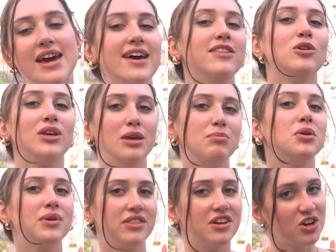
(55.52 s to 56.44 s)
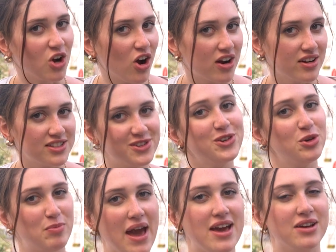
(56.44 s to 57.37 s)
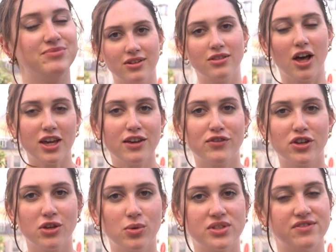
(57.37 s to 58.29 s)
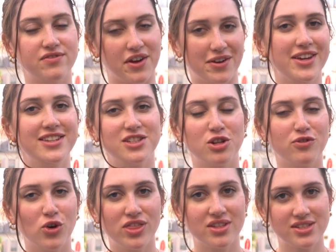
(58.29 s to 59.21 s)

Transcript: and they'll keep you in their car until you pay. Lucky for you, it's very easy to avoid the